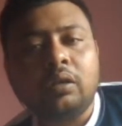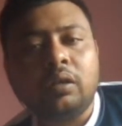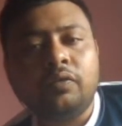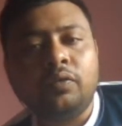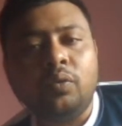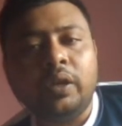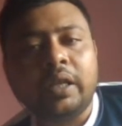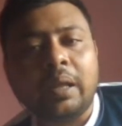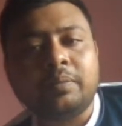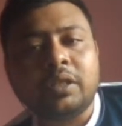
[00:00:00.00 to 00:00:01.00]
if queen
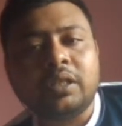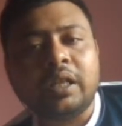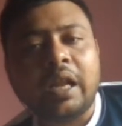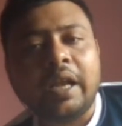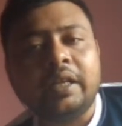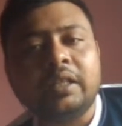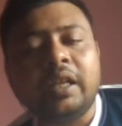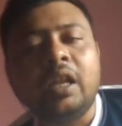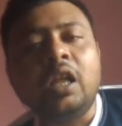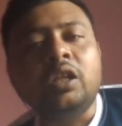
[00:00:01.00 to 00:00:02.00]
captures the knight,
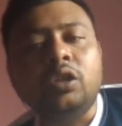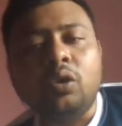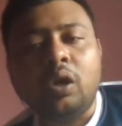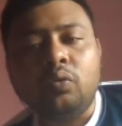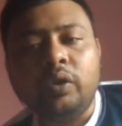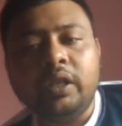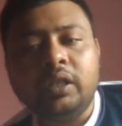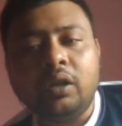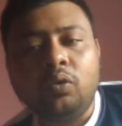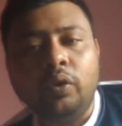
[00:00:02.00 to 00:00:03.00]
then you are winning
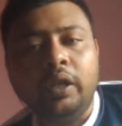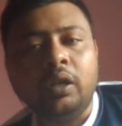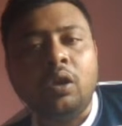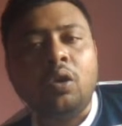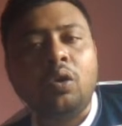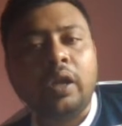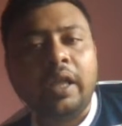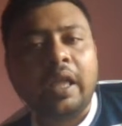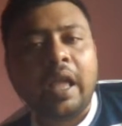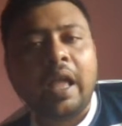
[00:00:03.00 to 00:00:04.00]
the queen. Okay,
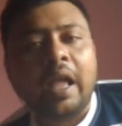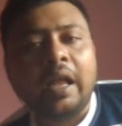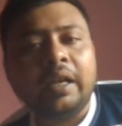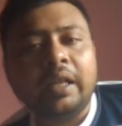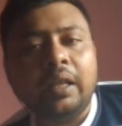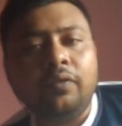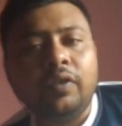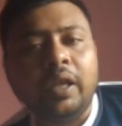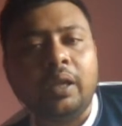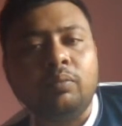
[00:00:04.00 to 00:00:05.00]
and if
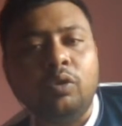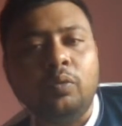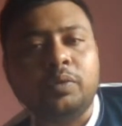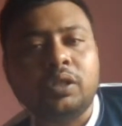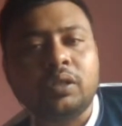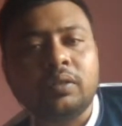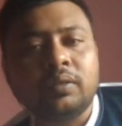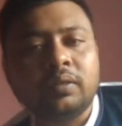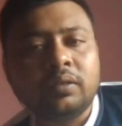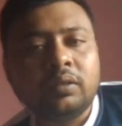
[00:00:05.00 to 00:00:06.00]
king moves,
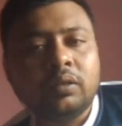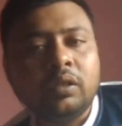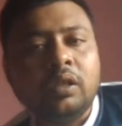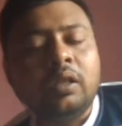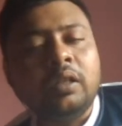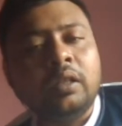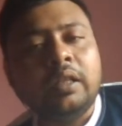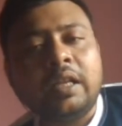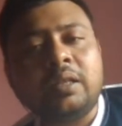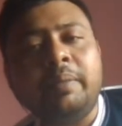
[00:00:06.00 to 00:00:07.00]

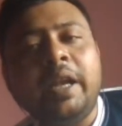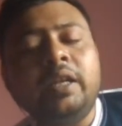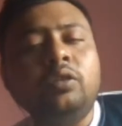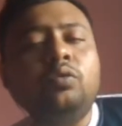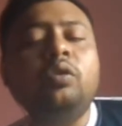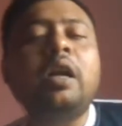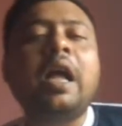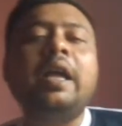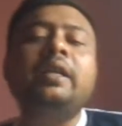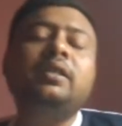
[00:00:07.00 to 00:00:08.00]
that's a mating tool,
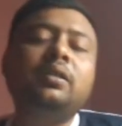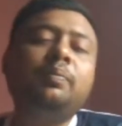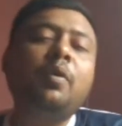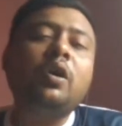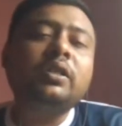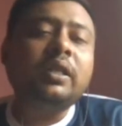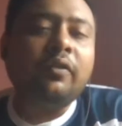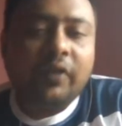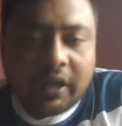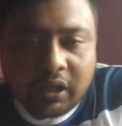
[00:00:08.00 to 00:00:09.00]
guys. Pause the
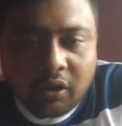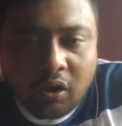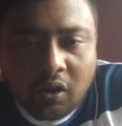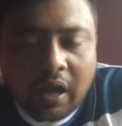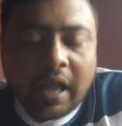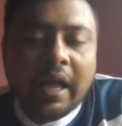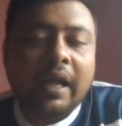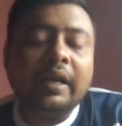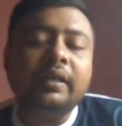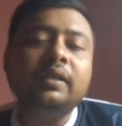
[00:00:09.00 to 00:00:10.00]
video
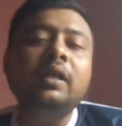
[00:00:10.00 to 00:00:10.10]
and